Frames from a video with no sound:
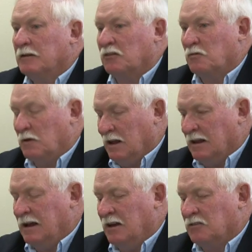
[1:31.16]
as well
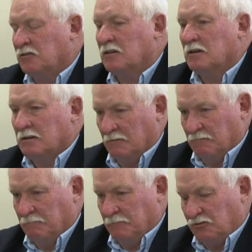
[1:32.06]
as
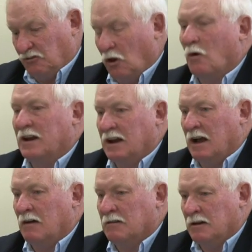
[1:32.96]
slow it
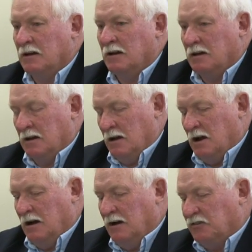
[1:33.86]
down.
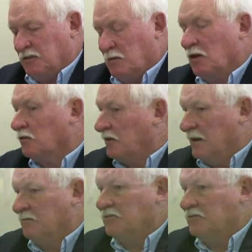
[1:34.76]
Some of those have